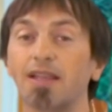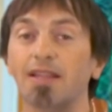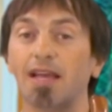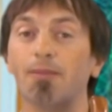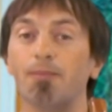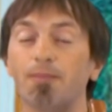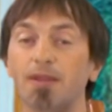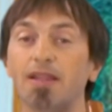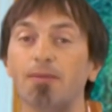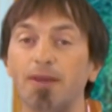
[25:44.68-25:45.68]
than
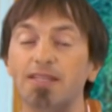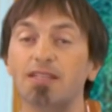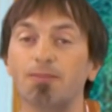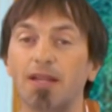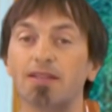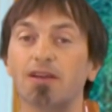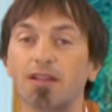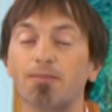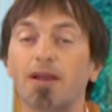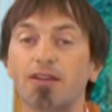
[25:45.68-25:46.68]
the basic
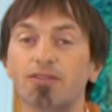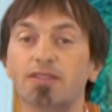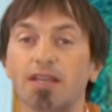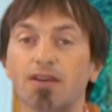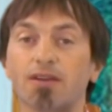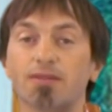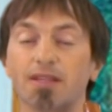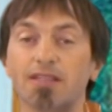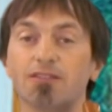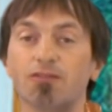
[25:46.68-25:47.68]
pentatonic minor scale
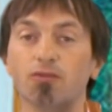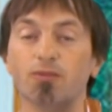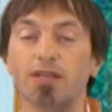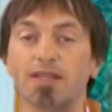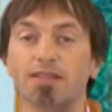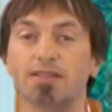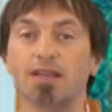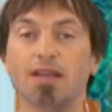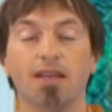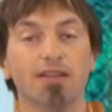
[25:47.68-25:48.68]
that this flute plays.
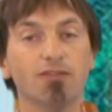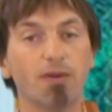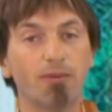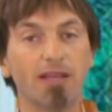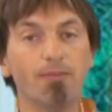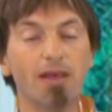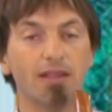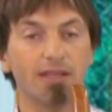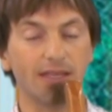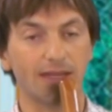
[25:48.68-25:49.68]
So if I play a
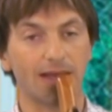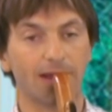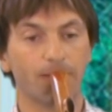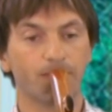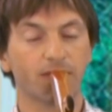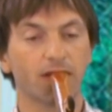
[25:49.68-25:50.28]
melody in that,